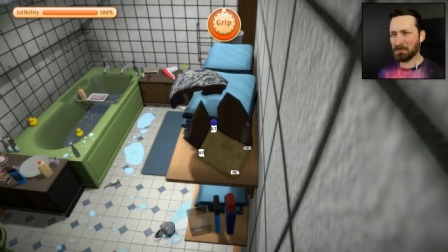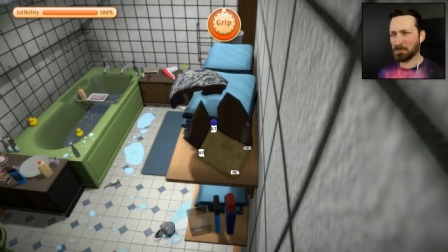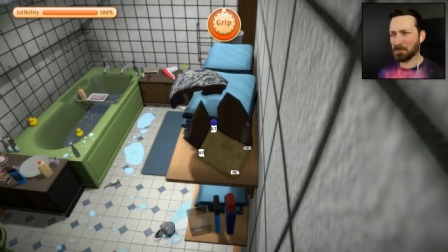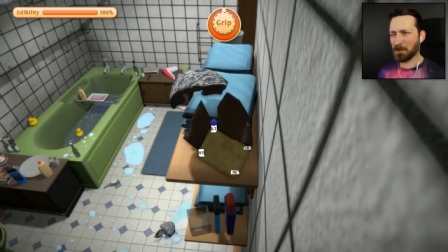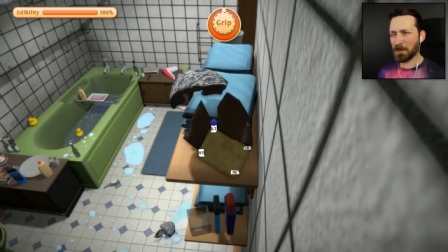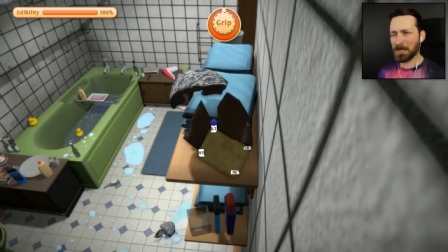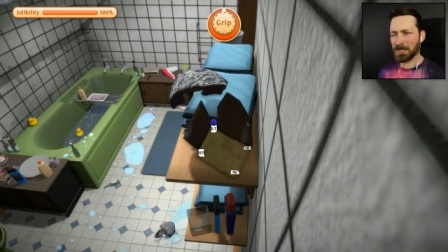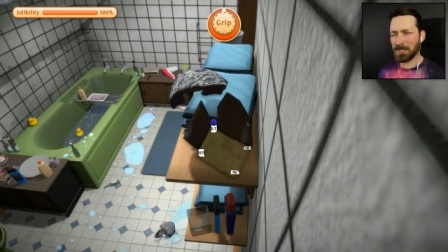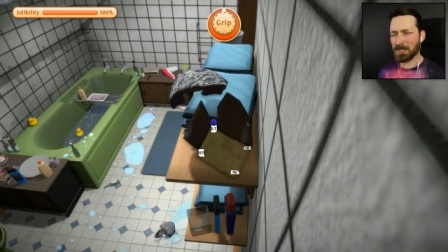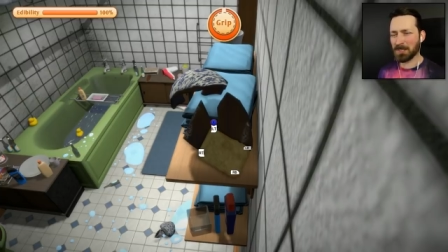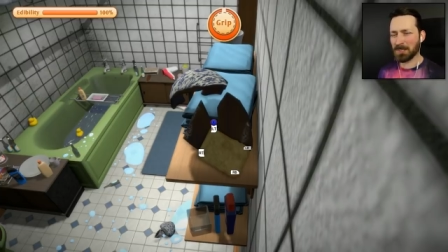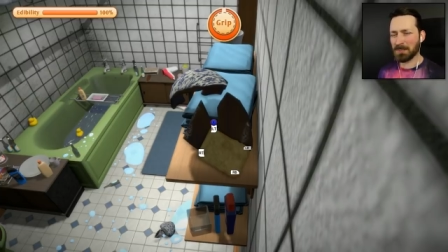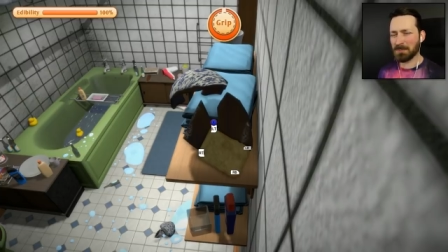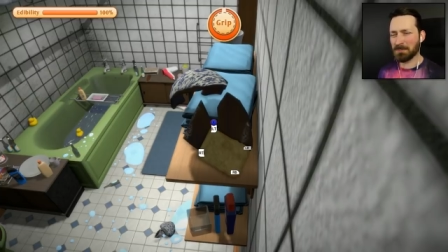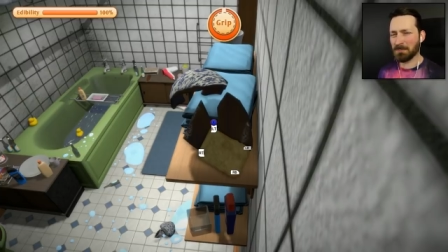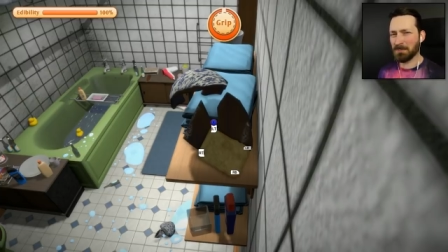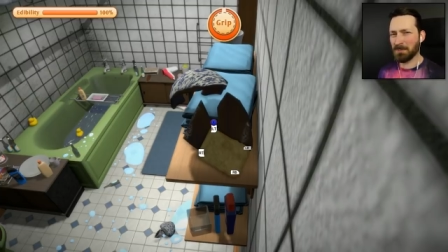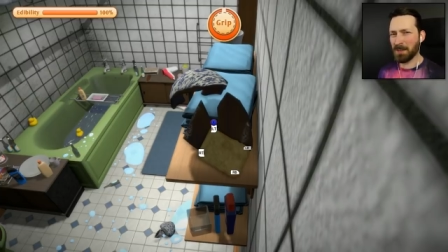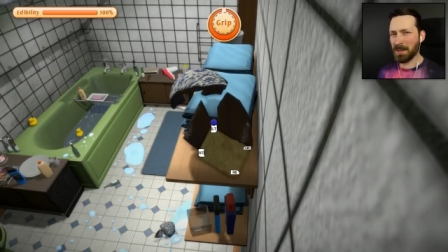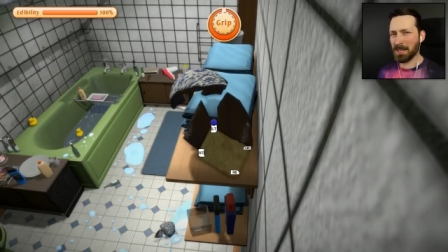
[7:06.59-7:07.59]
priceless
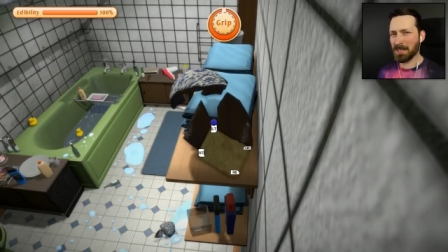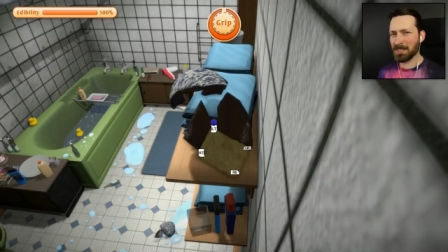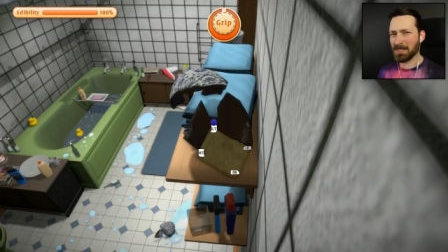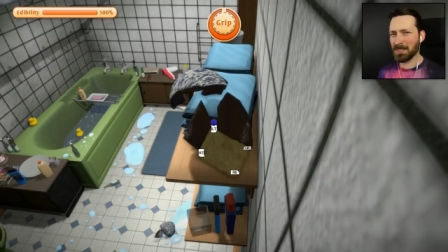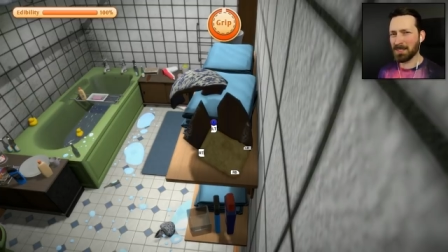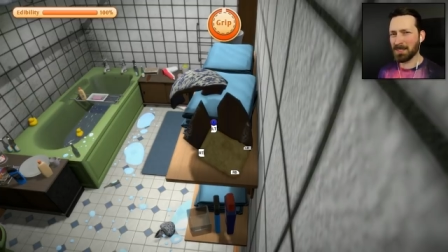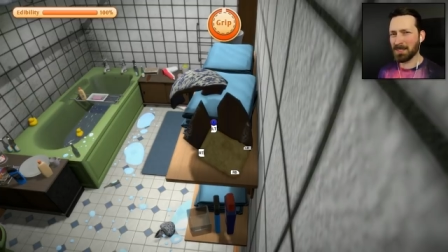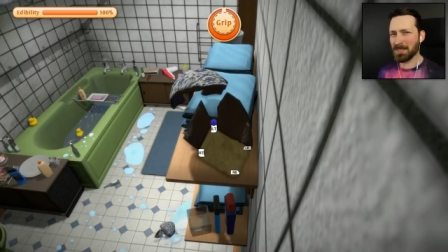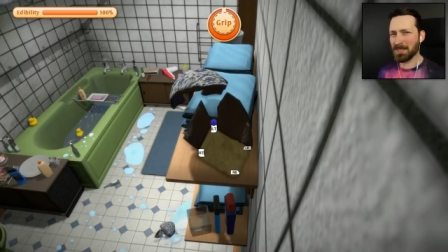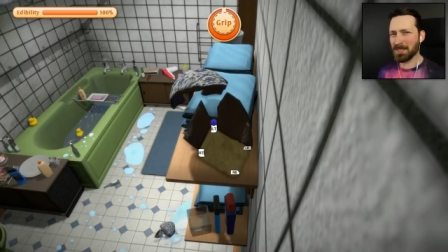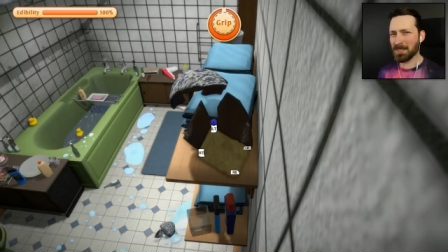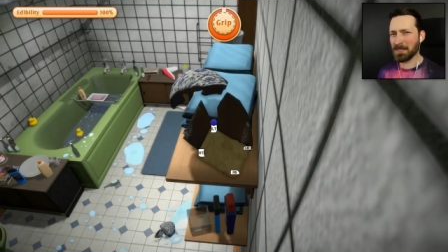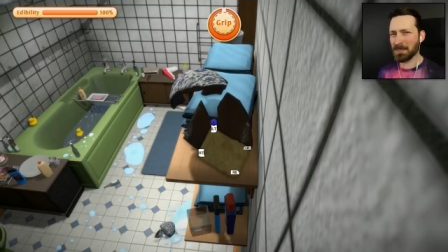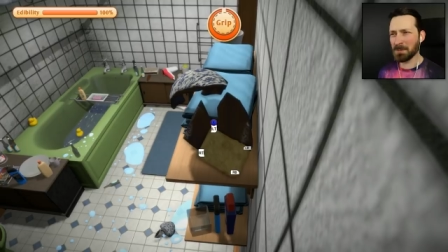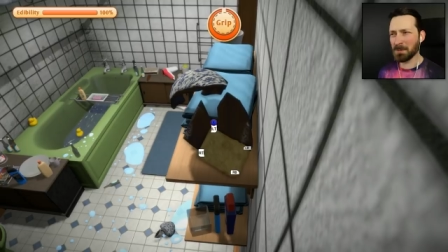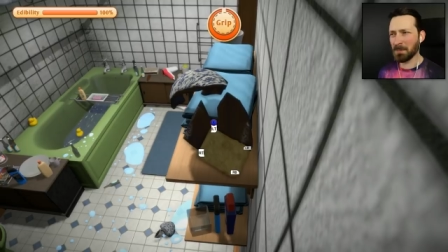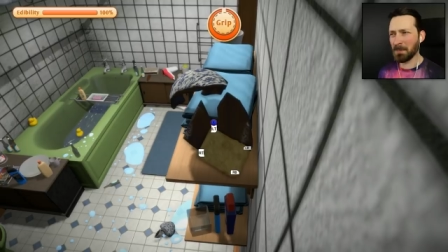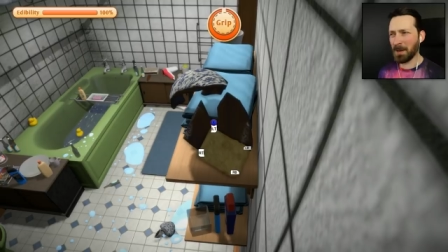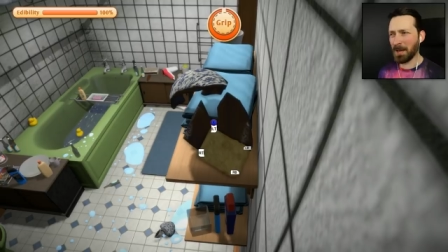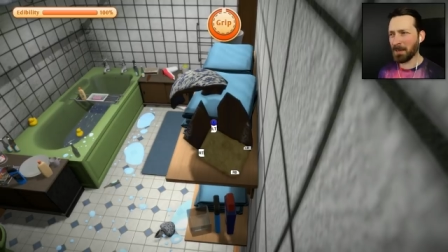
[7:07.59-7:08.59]
vases in
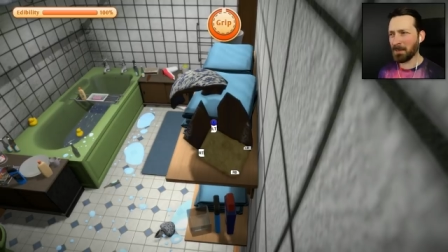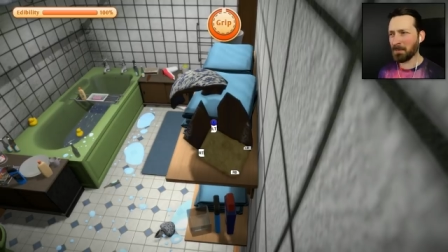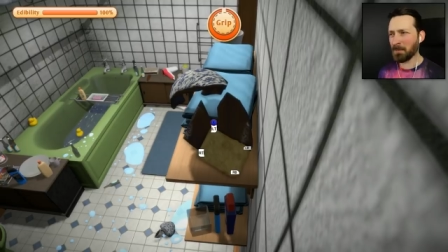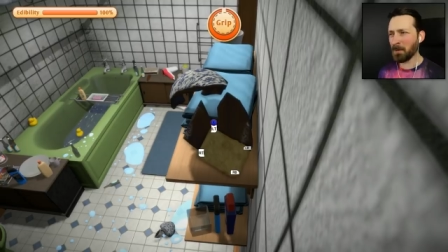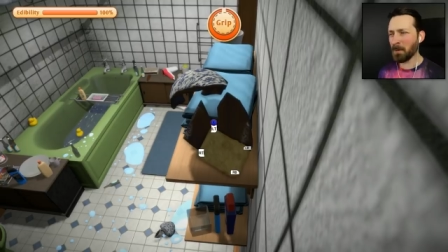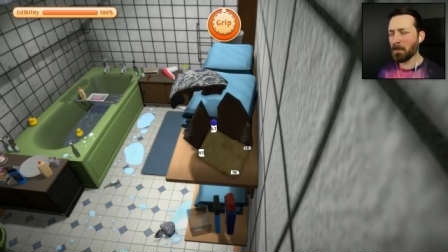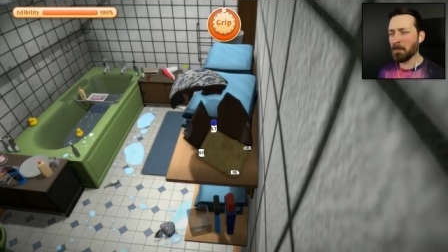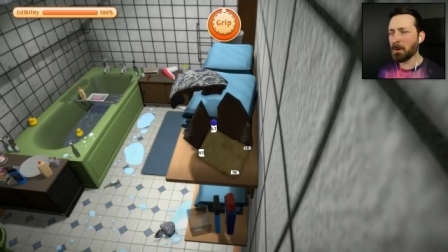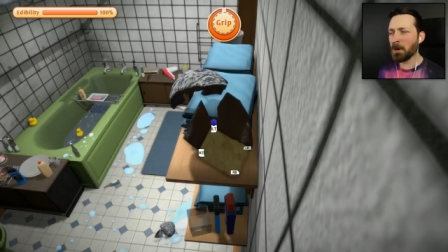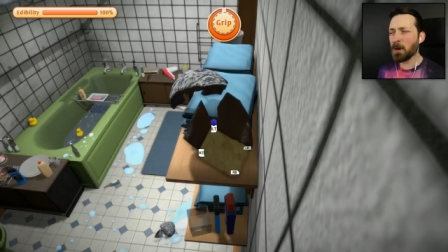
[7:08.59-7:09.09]
your bathroom,